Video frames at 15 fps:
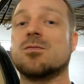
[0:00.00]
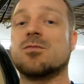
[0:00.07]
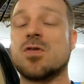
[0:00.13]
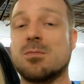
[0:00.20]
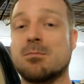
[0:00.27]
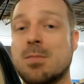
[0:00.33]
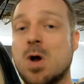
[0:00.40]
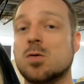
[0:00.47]
For
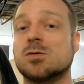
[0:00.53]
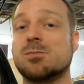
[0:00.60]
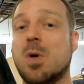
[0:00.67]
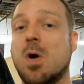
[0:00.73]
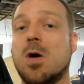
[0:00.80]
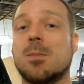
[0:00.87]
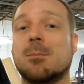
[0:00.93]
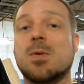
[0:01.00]
the most
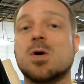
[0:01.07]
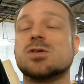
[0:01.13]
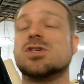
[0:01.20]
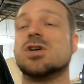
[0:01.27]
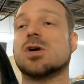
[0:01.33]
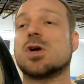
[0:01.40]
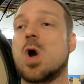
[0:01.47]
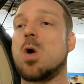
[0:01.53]
part, most
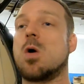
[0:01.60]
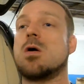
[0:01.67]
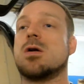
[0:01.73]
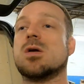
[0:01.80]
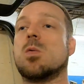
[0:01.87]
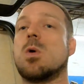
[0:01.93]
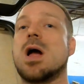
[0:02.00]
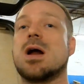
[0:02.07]
of your car
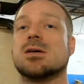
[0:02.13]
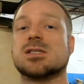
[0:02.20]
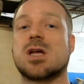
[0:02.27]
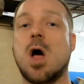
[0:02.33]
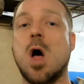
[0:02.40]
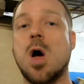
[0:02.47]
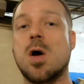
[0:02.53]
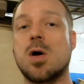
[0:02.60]
audio wires
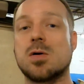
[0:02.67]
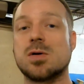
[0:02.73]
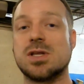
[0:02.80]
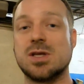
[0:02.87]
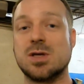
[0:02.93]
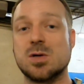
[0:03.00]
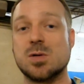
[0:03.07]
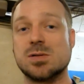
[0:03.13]
all
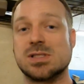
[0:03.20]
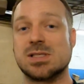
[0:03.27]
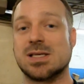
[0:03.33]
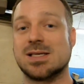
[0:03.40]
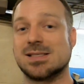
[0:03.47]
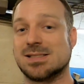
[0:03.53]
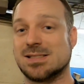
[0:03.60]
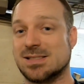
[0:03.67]
use
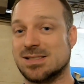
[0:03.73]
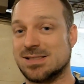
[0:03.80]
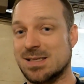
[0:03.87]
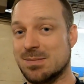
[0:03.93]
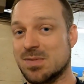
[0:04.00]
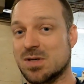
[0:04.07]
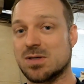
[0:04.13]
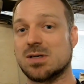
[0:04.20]

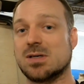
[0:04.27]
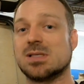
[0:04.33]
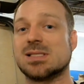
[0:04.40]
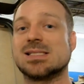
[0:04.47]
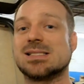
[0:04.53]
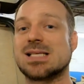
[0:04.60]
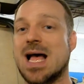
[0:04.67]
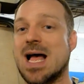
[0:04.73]
similar
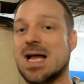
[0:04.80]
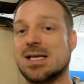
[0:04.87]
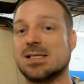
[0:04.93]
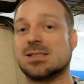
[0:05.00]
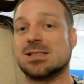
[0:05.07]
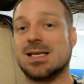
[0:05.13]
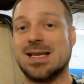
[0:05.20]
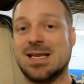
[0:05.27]

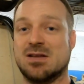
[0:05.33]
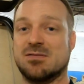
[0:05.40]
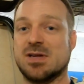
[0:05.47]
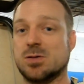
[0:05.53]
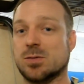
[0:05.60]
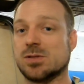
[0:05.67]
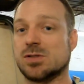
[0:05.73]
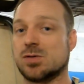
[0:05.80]
sized
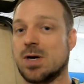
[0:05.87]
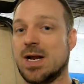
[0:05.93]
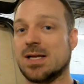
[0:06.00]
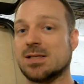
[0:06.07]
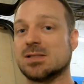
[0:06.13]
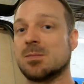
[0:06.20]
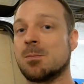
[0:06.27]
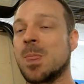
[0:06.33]
individual
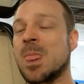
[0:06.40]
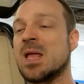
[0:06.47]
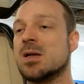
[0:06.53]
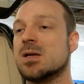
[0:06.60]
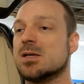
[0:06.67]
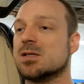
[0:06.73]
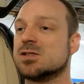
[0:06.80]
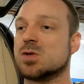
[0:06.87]
strands.
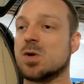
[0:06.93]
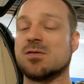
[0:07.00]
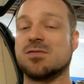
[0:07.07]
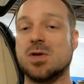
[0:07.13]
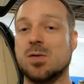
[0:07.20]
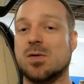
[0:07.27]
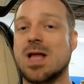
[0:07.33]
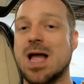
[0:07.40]
So if
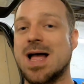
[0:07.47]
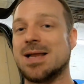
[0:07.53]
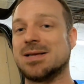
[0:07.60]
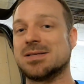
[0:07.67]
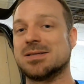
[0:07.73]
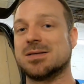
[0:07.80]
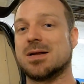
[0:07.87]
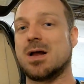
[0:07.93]
you
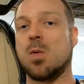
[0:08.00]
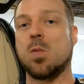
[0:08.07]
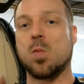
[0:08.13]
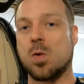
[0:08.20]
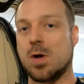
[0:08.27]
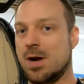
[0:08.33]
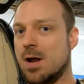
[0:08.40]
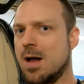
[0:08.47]
got a
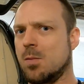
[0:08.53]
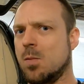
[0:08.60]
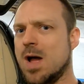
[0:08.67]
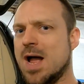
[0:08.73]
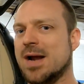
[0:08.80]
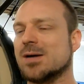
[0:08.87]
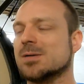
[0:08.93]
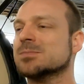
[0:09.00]
1/0
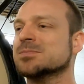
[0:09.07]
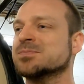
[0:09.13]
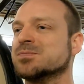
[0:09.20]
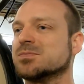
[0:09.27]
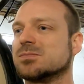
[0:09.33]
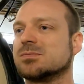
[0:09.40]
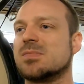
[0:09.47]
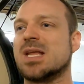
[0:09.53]
wire
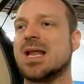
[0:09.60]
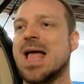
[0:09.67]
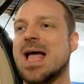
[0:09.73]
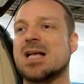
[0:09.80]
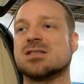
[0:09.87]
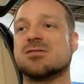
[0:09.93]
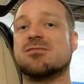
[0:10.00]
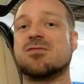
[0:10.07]
that
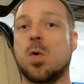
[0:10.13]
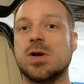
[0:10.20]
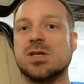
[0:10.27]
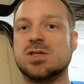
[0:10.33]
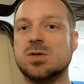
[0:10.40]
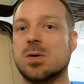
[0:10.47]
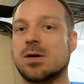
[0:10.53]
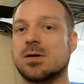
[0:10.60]
has
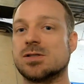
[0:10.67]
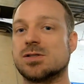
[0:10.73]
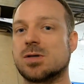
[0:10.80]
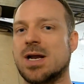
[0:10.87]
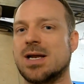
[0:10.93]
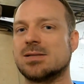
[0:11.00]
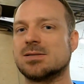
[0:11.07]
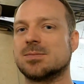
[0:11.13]
4,200
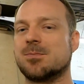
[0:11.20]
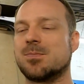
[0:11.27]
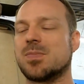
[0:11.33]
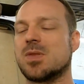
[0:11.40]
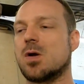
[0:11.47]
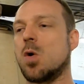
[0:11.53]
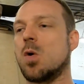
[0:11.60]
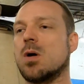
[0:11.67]
strands,
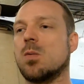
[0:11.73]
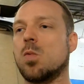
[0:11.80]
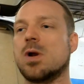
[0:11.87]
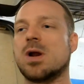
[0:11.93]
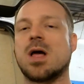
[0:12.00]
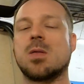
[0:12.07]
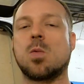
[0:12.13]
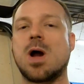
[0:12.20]
or a
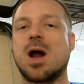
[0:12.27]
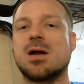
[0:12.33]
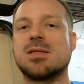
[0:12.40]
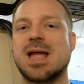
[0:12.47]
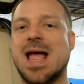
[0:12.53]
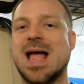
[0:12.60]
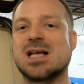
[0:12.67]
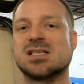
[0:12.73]
1/0 wire
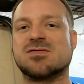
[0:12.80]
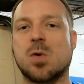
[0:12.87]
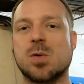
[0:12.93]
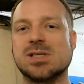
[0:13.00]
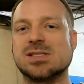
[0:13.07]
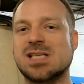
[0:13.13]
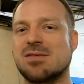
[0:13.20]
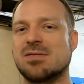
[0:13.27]
that has
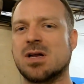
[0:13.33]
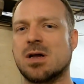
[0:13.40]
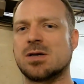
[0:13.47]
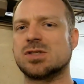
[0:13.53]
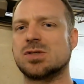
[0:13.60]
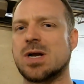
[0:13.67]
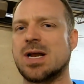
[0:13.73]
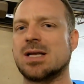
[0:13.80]

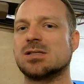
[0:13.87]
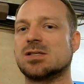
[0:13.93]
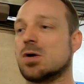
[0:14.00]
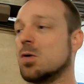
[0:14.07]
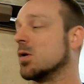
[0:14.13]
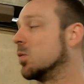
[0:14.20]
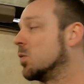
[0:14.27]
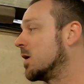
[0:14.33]
4,700 strands,
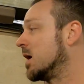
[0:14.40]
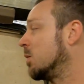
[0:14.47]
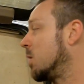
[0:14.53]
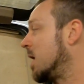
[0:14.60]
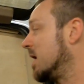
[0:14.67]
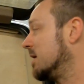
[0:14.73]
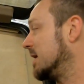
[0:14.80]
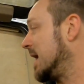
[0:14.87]
or a 1/0
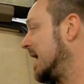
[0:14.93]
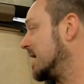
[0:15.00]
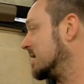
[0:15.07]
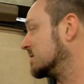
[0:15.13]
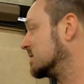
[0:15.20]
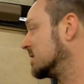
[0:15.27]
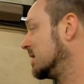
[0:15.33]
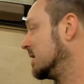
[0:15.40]
wire that
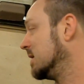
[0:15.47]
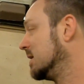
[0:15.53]
has